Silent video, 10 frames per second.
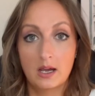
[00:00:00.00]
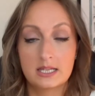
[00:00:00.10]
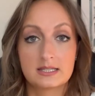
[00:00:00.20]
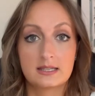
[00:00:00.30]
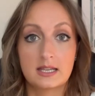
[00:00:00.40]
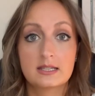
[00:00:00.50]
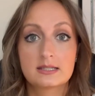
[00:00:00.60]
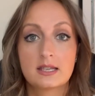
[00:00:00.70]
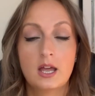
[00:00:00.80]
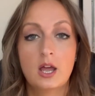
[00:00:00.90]
Is
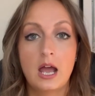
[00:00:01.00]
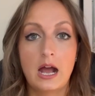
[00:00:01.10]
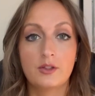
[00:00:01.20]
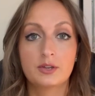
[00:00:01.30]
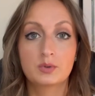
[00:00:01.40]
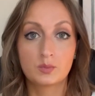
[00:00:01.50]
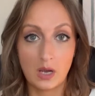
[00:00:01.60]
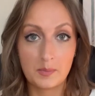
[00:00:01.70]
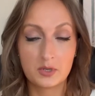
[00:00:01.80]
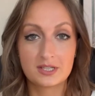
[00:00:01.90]
this how they would
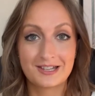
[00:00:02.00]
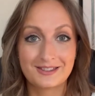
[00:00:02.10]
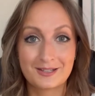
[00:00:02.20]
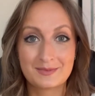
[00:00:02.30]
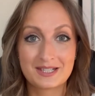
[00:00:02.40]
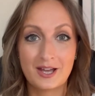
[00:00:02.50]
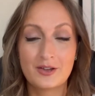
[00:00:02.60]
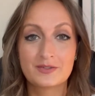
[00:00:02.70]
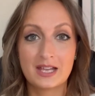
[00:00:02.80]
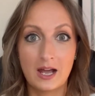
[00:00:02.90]
represent
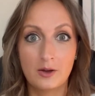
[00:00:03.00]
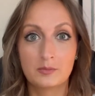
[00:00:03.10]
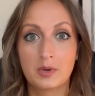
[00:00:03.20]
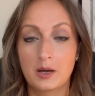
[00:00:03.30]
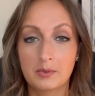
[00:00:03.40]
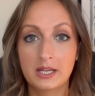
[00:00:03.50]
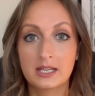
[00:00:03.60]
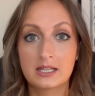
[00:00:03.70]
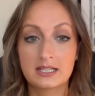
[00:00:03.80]
themselves out in public.